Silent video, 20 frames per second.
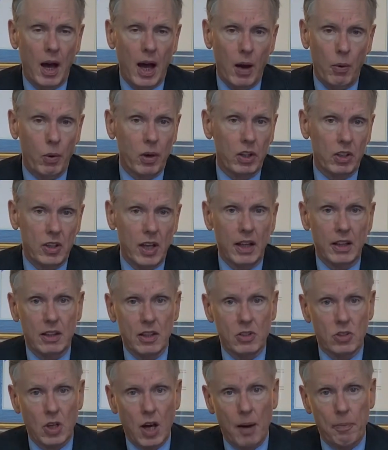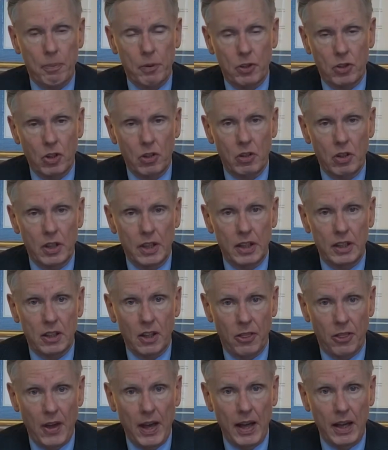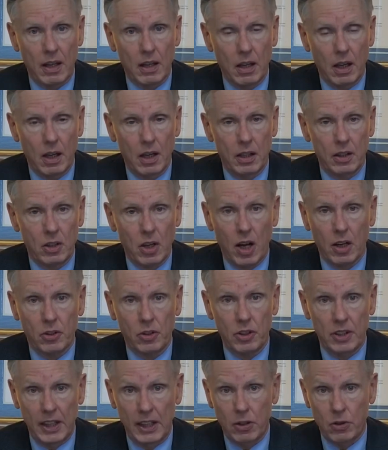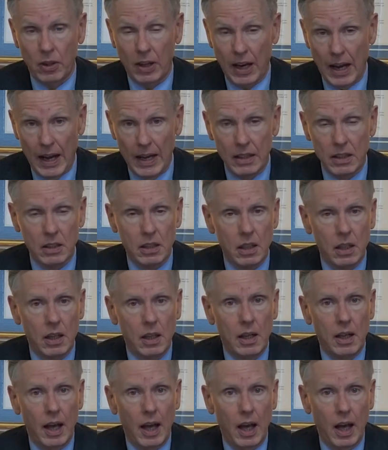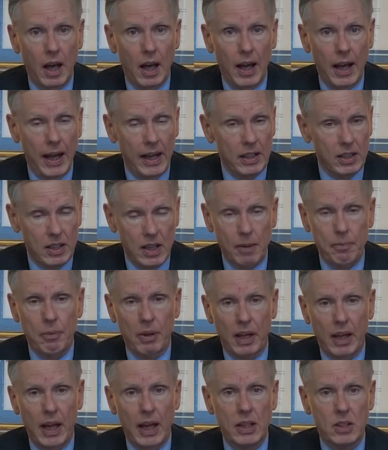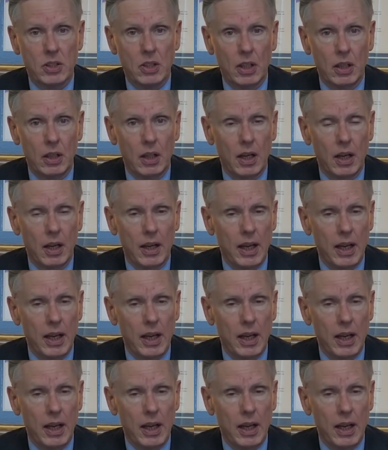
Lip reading: I want to take this opportunity to thank Dr. Deidre Guidant and Tim McKenzie.